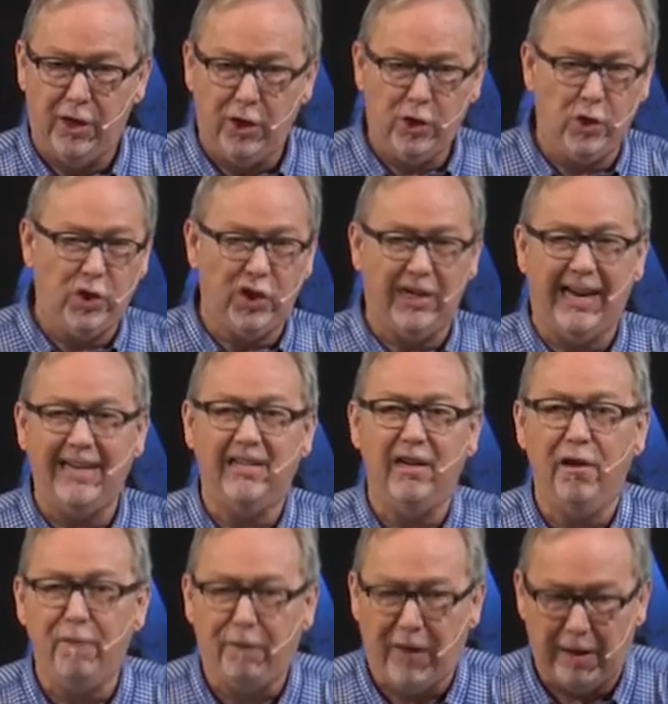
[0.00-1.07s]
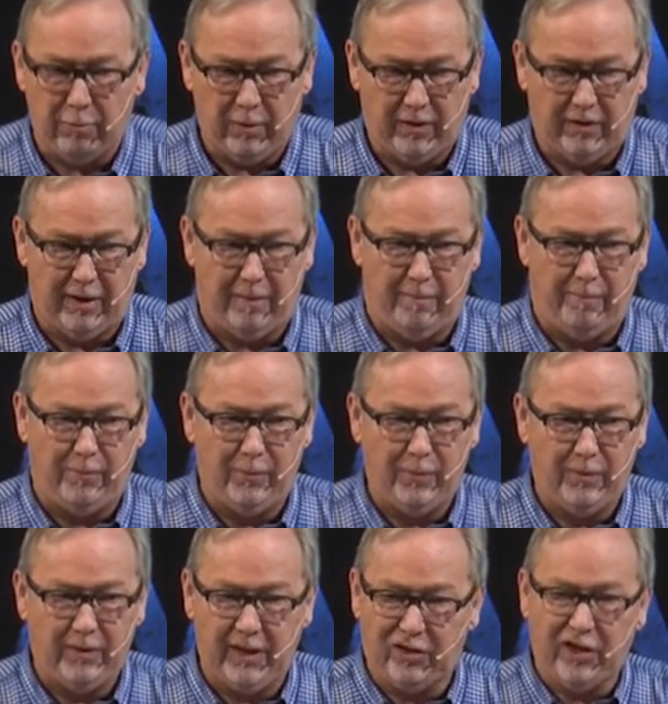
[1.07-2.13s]
You should identify with them,
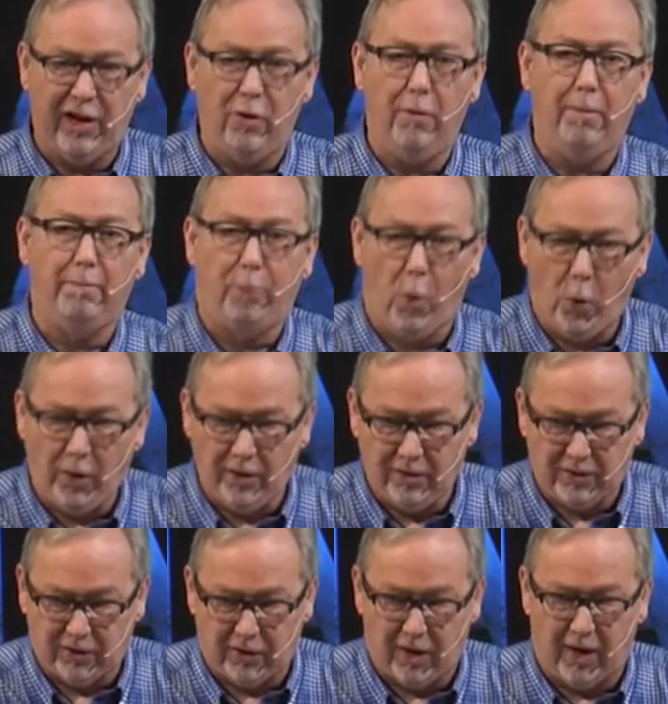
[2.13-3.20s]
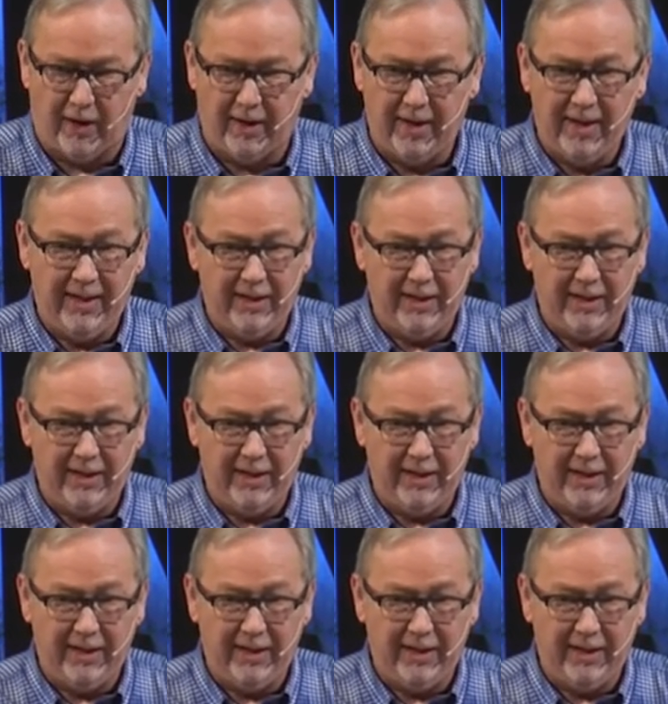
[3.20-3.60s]
that they're important to God.